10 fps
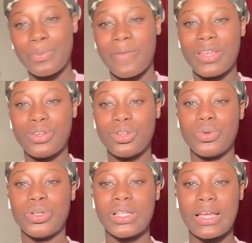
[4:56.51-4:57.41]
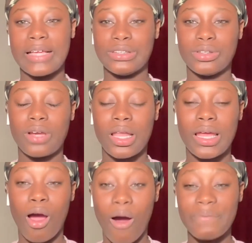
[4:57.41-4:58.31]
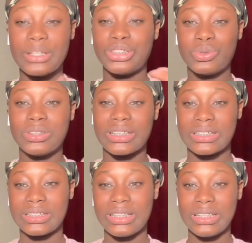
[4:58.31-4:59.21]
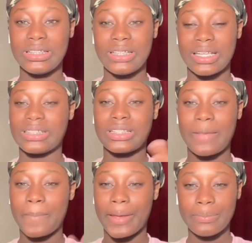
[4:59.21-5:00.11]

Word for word: They do. They will click as click off as soon as they see that it's clickbait.